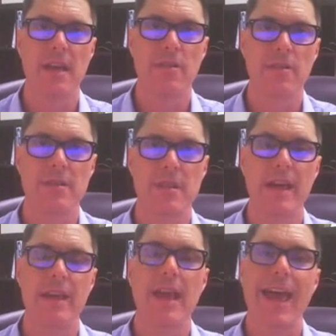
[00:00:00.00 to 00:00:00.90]
there is
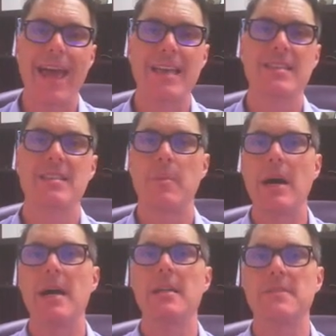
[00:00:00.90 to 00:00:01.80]
that as the
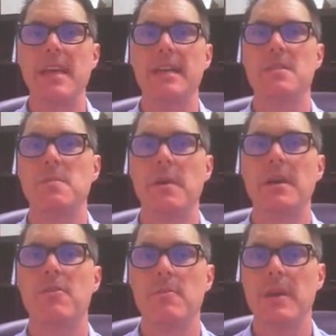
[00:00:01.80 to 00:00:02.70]
pile of debt gets
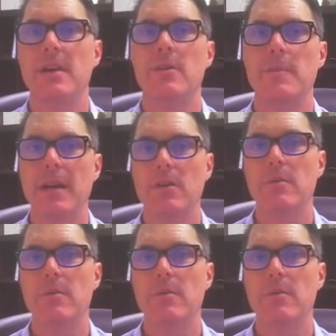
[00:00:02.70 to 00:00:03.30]
bigger and bigger and bigger,